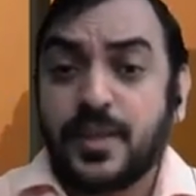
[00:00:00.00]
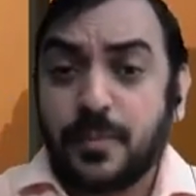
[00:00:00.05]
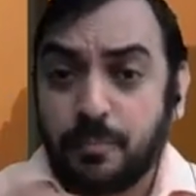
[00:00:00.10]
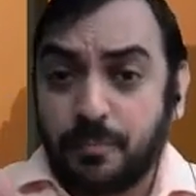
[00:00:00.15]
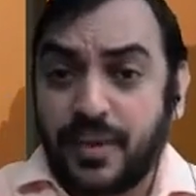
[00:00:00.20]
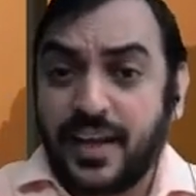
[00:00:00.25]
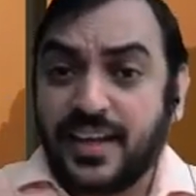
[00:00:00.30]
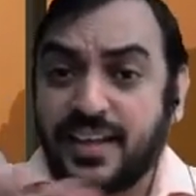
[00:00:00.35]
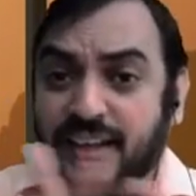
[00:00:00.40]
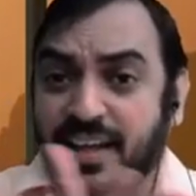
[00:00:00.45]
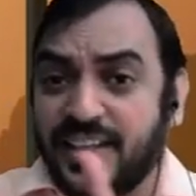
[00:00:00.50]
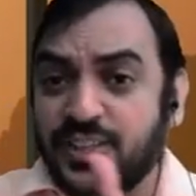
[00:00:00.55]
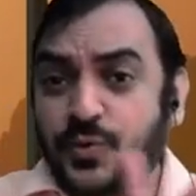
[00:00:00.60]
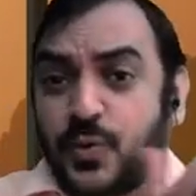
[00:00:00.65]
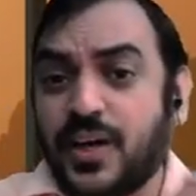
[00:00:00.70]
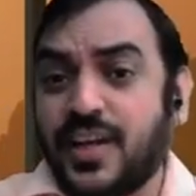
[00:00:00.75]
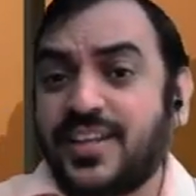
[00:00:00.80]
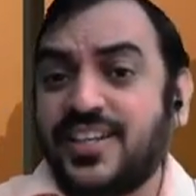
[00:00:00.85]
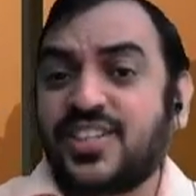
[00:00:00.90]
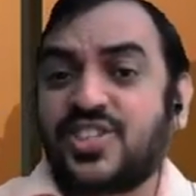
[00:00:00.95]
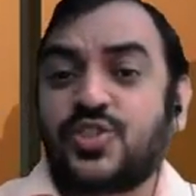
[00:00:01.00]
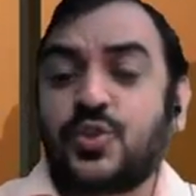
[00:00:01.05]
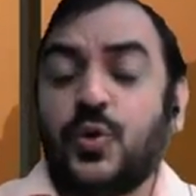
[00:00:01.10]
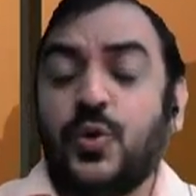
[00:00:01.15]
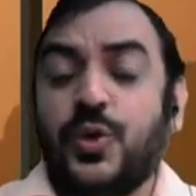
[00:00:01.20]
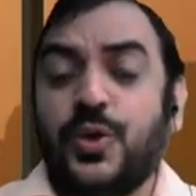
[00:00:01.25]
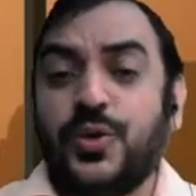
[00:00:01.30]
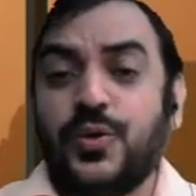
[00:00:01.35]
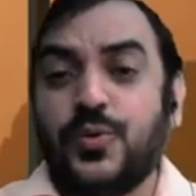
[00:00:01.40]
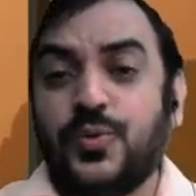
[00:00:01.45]
Beta is what I just
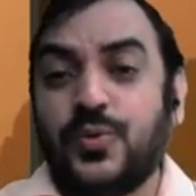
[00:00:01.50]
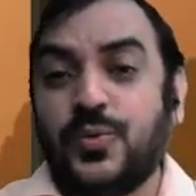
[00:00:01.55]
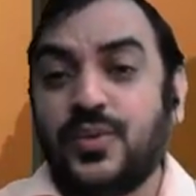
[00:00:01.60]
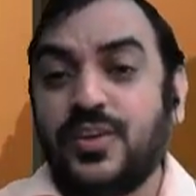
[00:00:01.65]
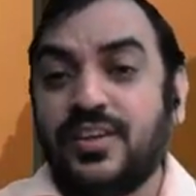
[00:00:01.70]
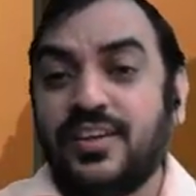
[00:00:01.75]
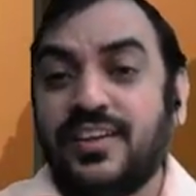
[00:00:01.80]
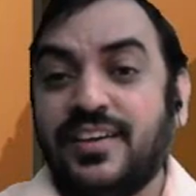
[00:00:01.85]
told you.